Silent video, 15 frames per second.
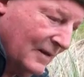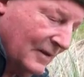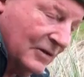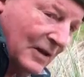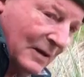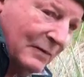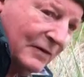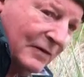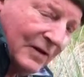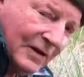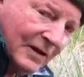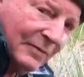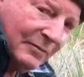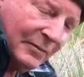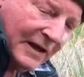Sheep have got to
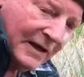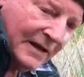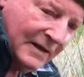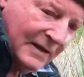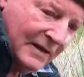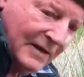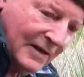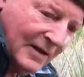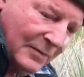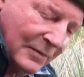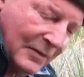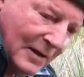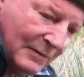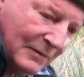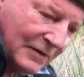come back in,
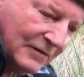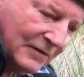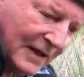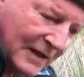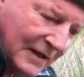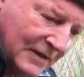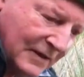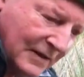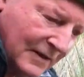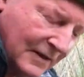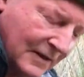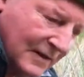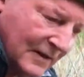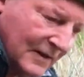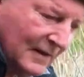open up the tracks.
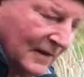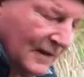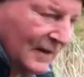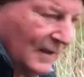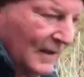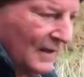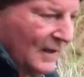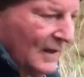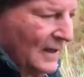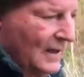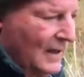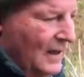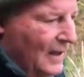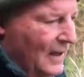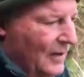
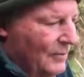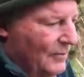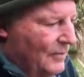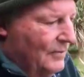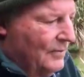Um,